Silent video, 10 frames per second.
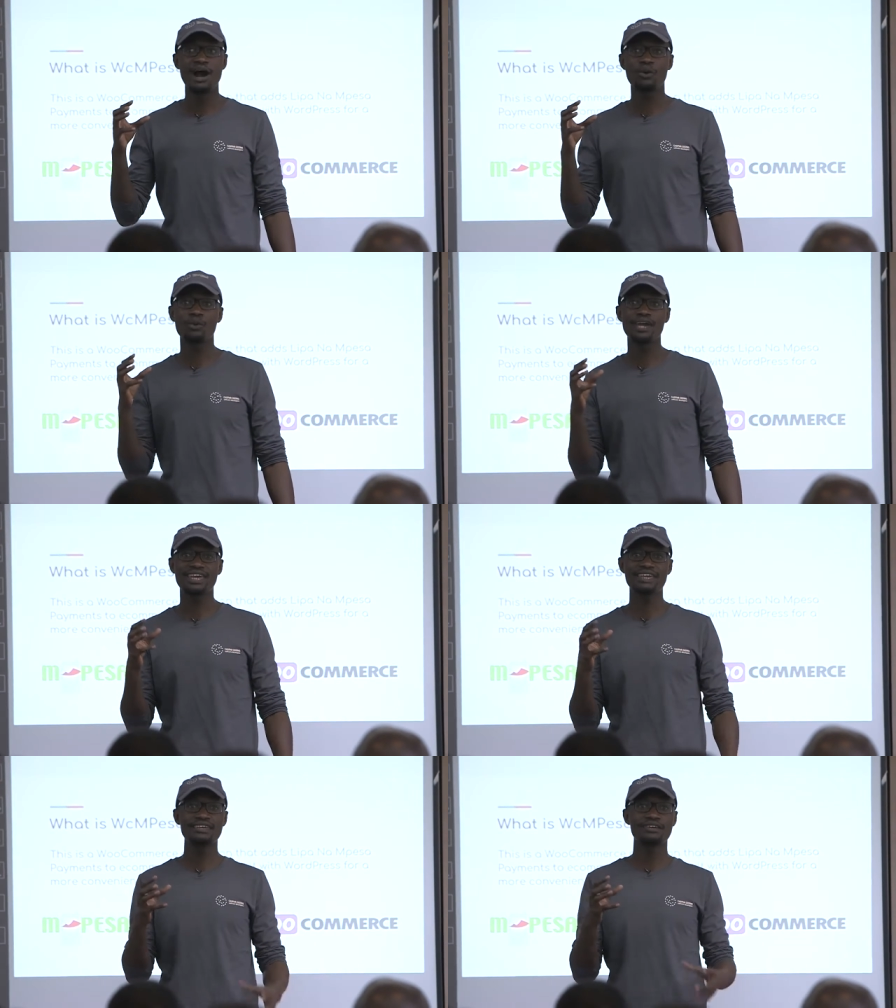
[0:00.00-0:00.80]
a
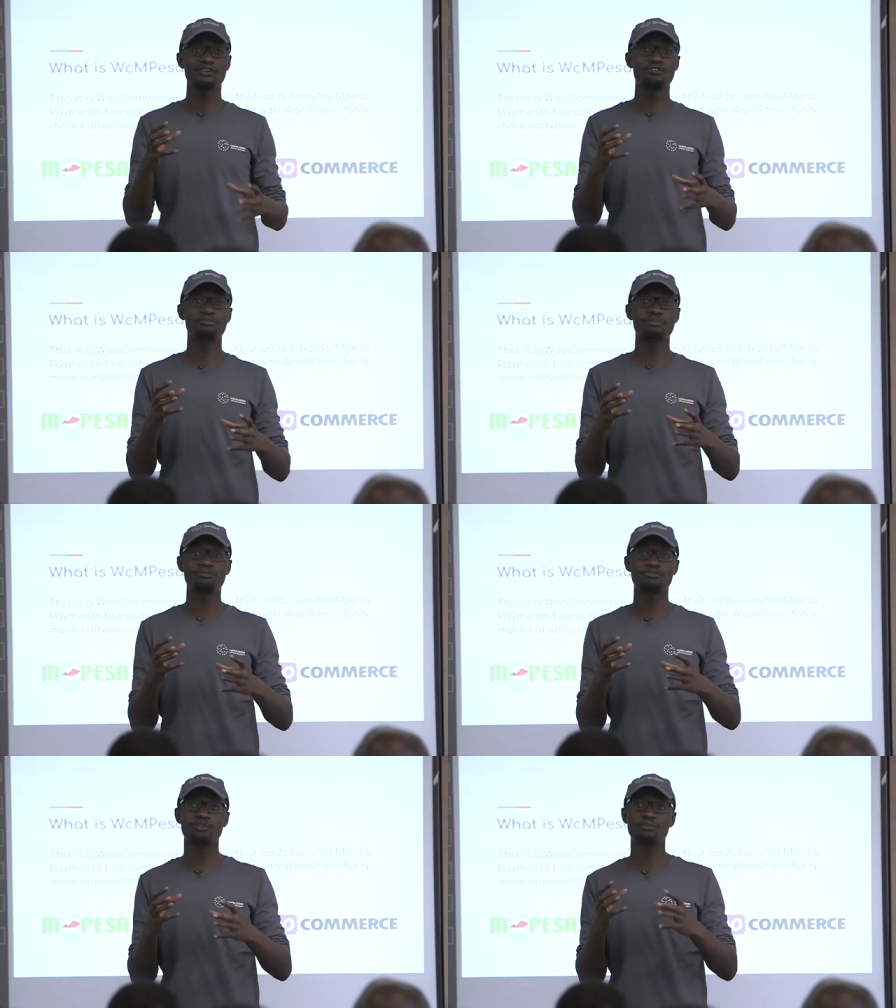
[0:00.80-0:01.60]
way of,
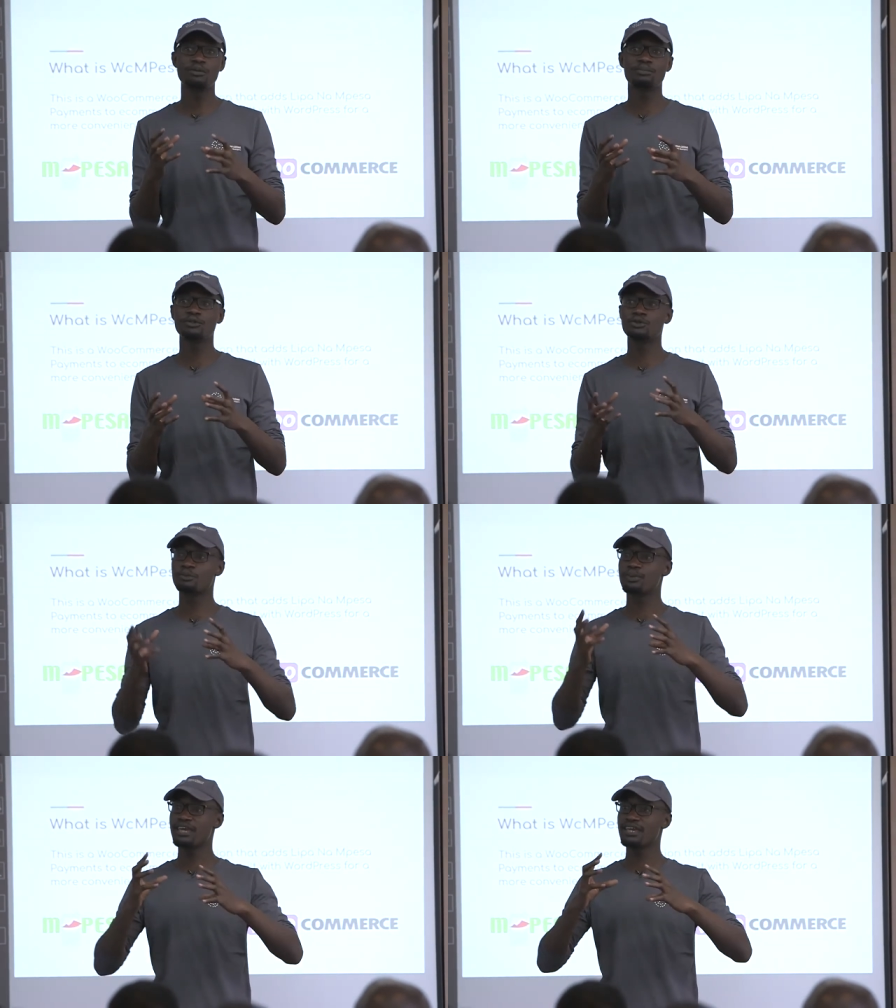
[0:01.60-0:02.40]
for people to
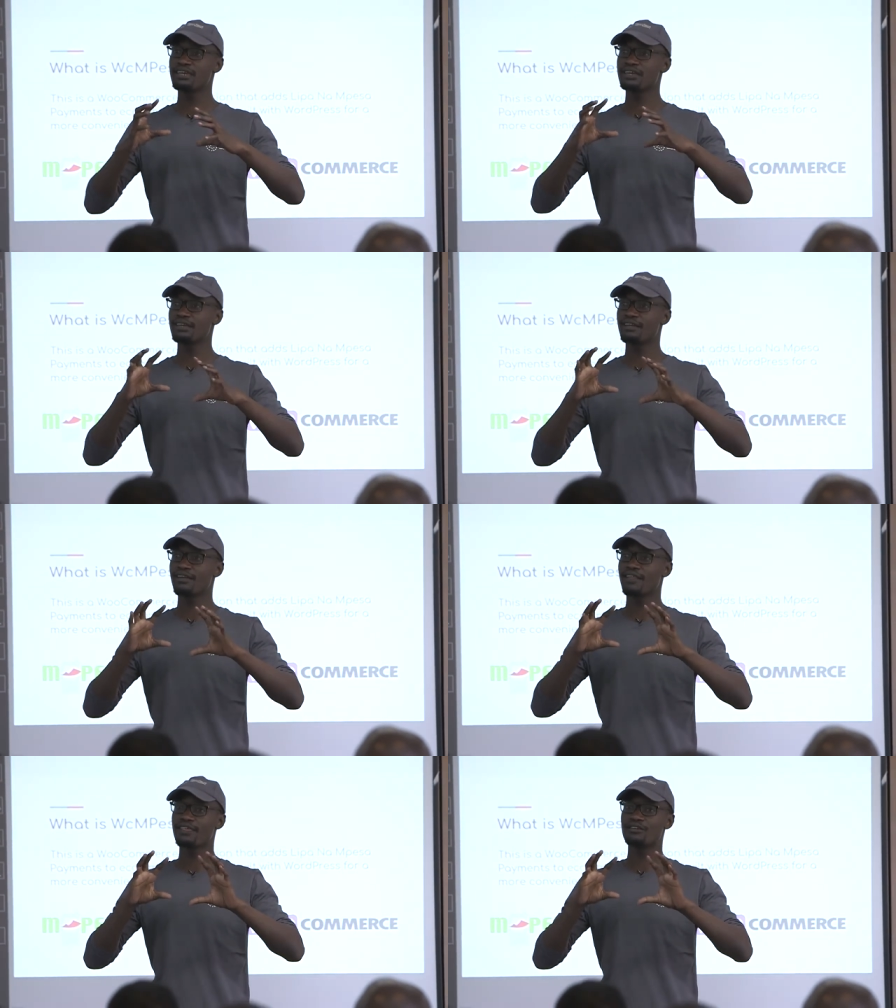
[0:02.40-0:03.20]
pay
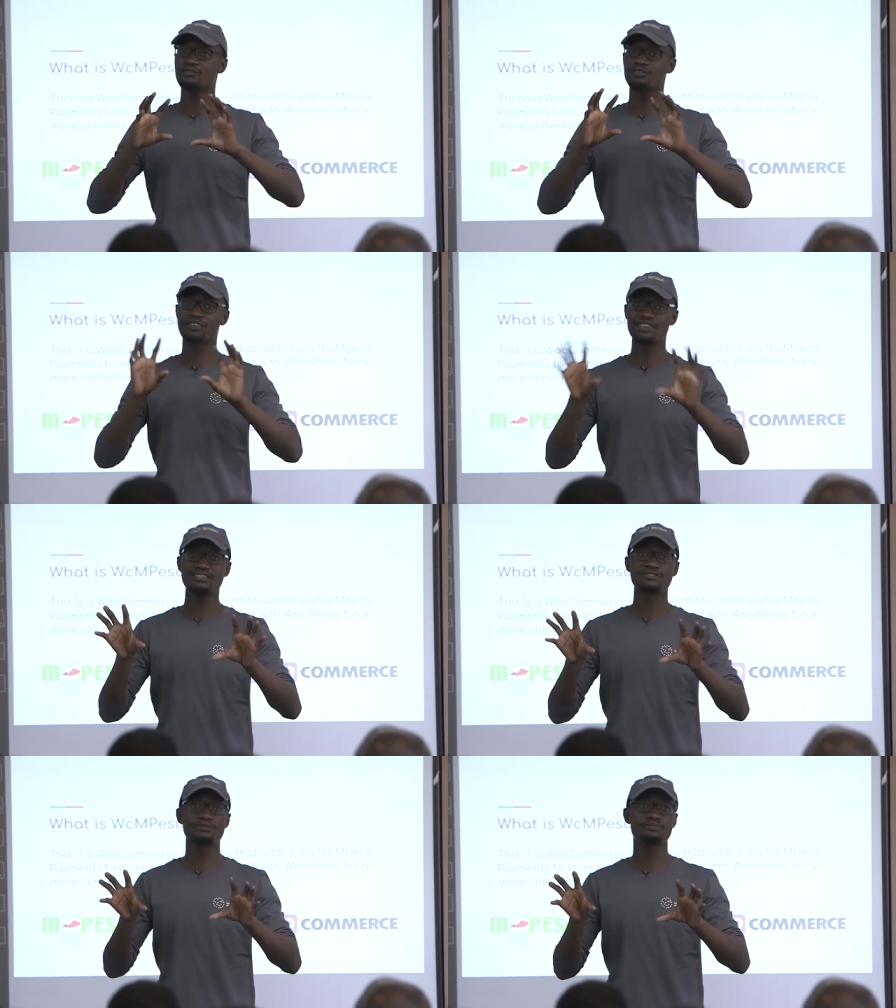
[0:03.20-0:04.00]
for
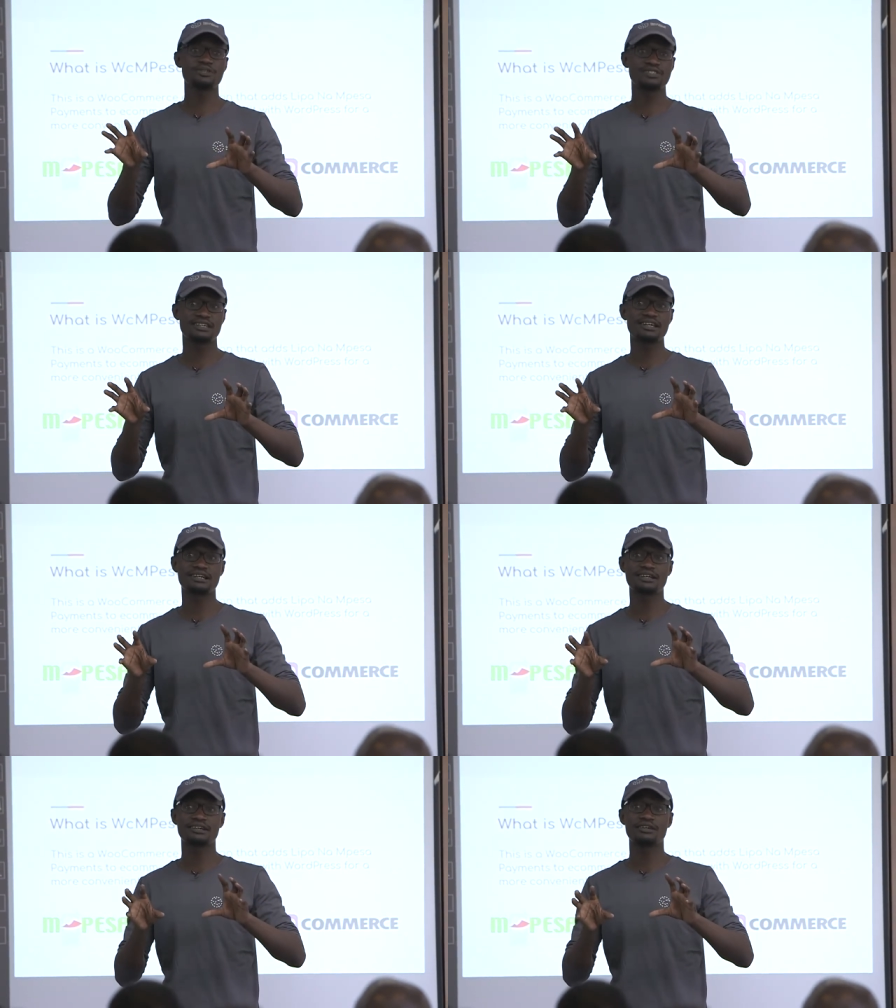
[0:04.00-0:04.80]
this music
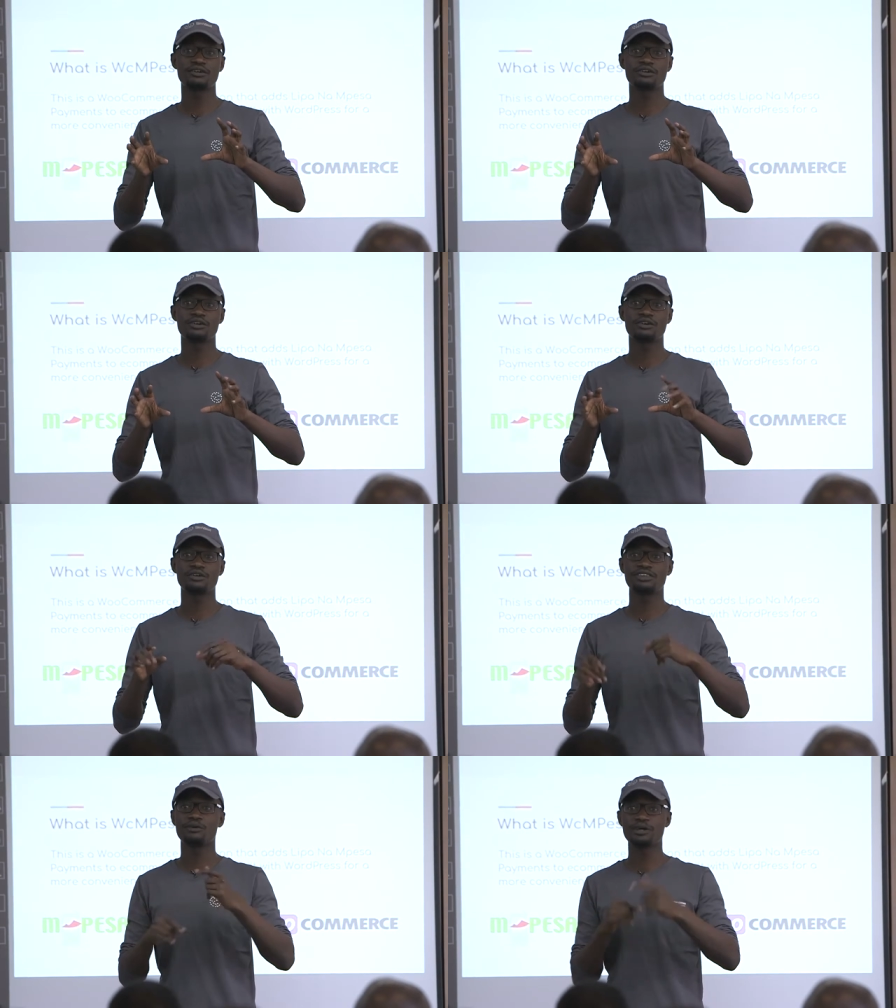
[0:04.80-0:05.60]

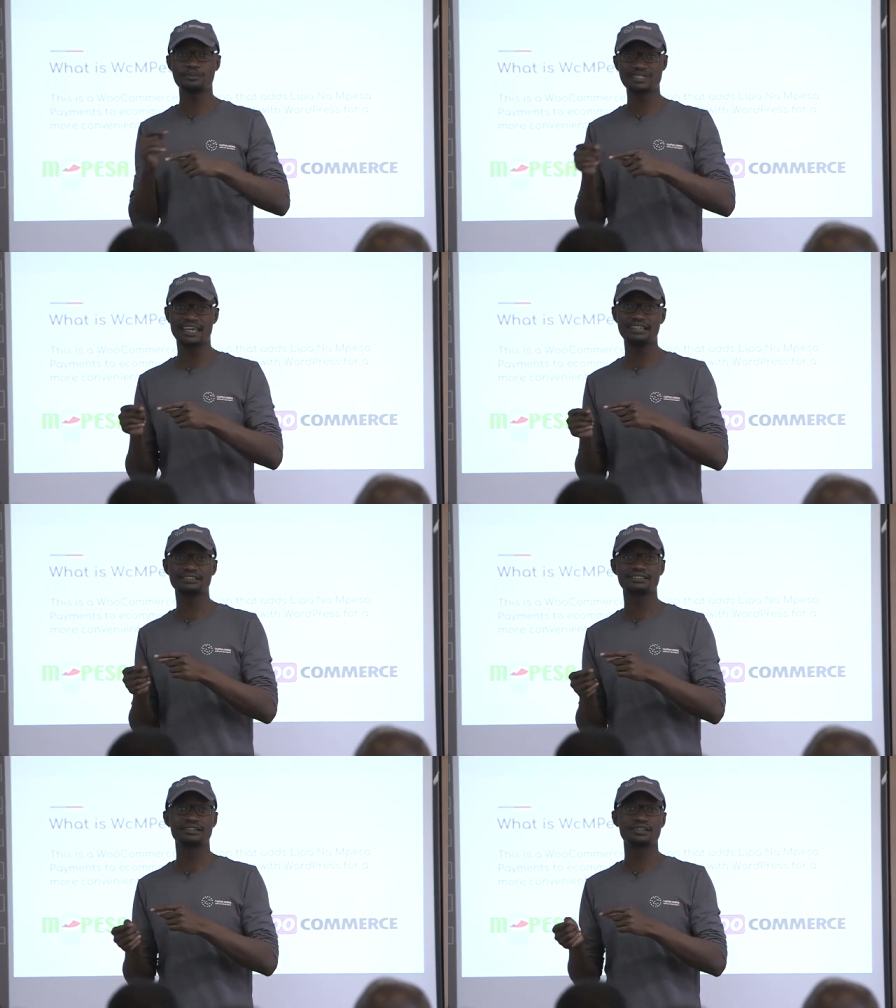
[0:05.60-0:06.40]
on their
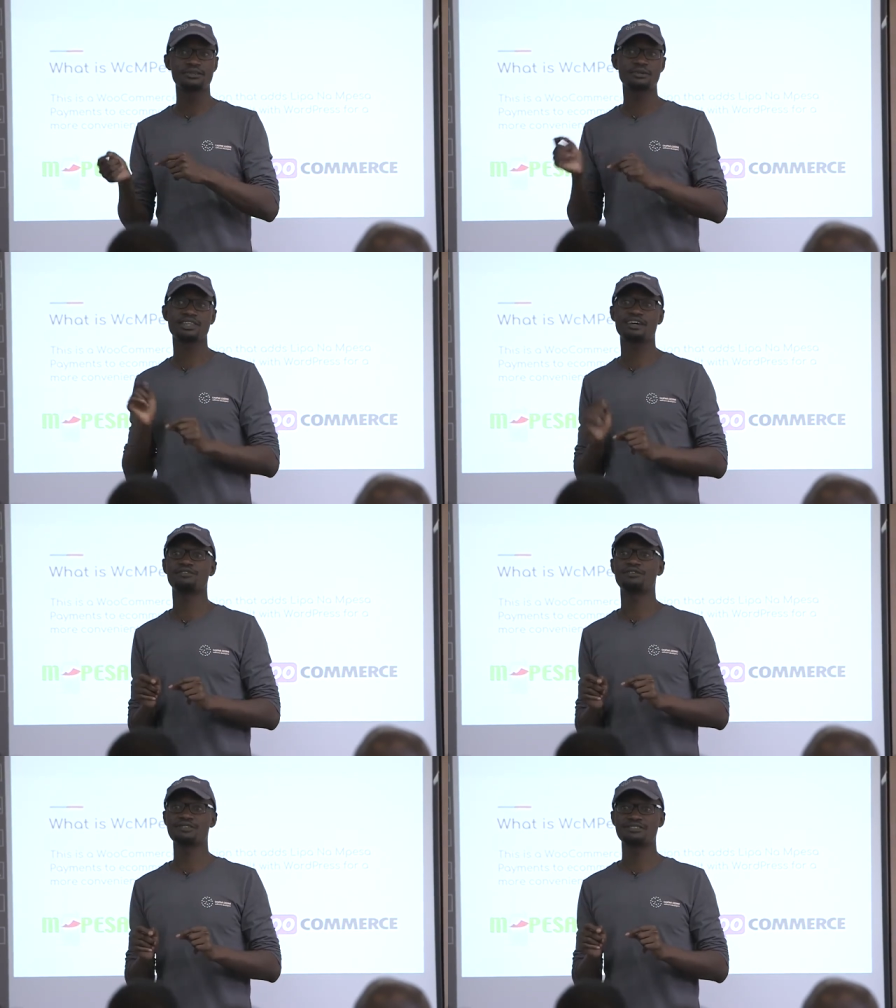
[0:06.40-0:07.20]
website through their
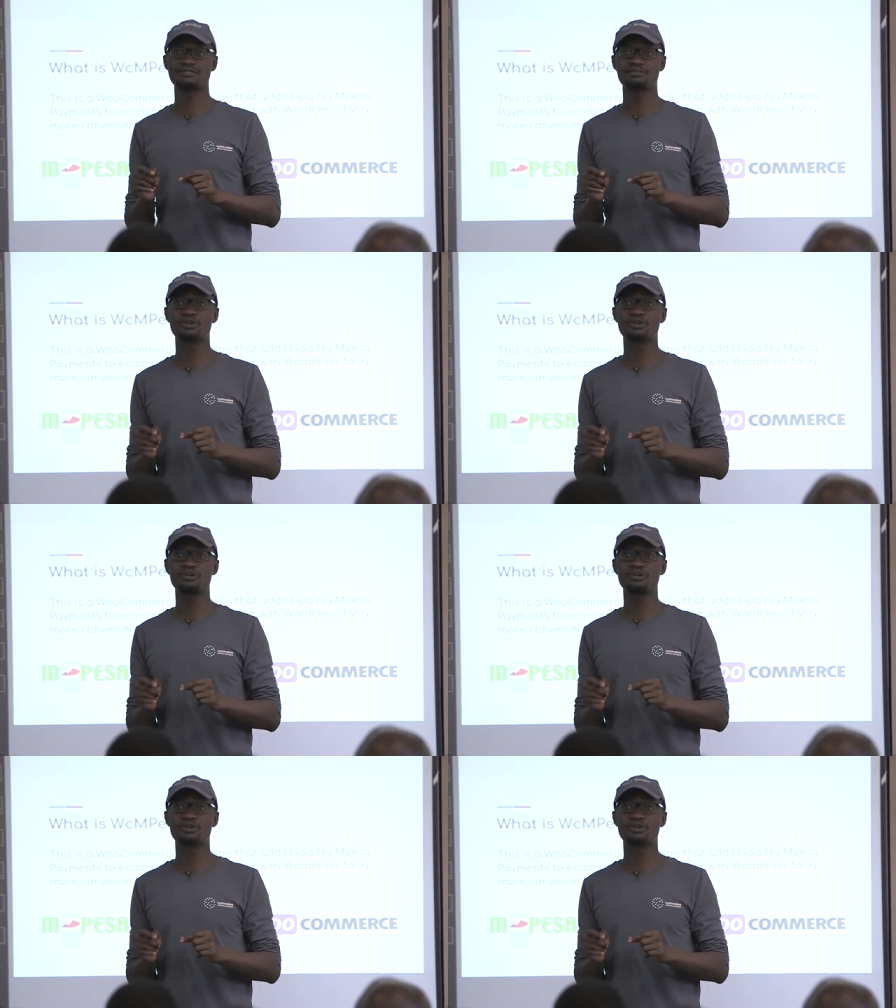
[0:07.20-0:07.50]
phones.